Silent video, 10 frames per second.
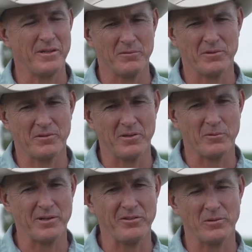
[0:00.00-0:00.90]
and it was the
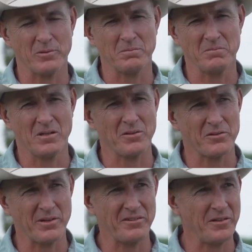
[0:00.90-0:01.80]
original
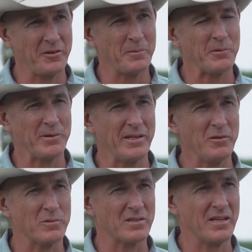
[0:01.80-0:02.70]
conservation easement we
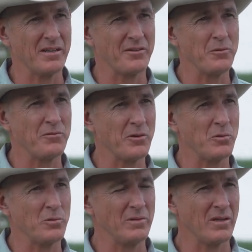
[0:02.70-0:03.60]
did was kind of
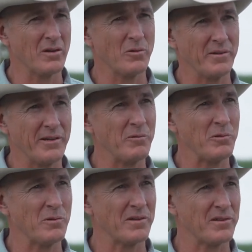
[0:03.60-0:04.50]
twofold. Not only did we
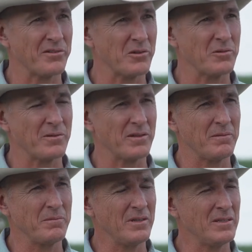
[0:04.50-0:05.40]
want to conserve the,
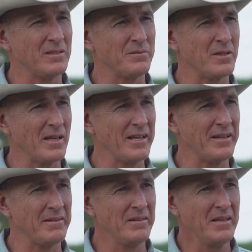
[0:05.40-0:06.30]
uh, the
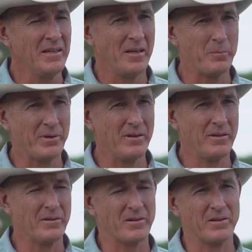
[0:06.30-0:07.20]
land and put it
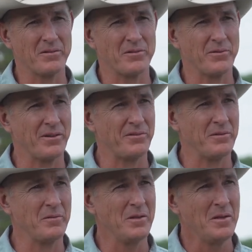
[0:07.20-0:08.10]
under
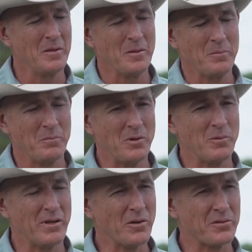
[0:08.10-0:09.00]
conservation, but
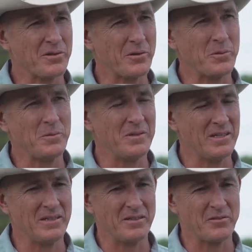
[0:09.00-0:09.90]
we also
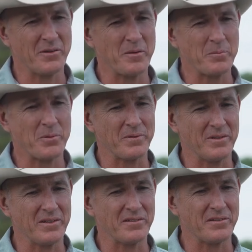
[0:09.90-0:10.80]
uh, it's very important
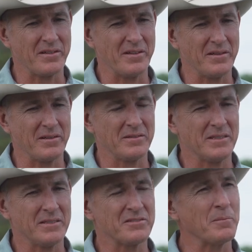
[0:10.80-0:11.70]
to us to get a,
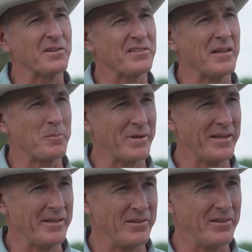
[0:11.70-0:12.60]
uh, some estate
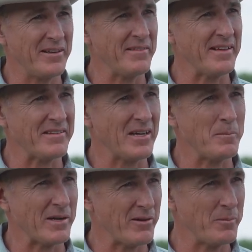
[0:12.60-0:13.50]
planning done at that
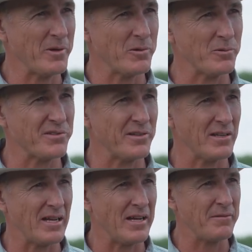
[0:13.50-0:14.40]
time. My grandmother was still
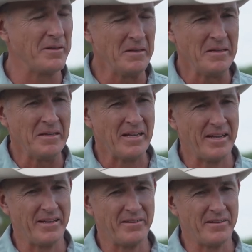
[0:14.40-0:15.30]
alive,
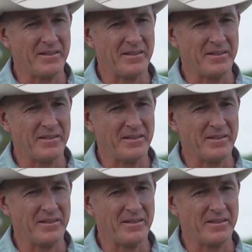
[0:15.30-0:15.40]
and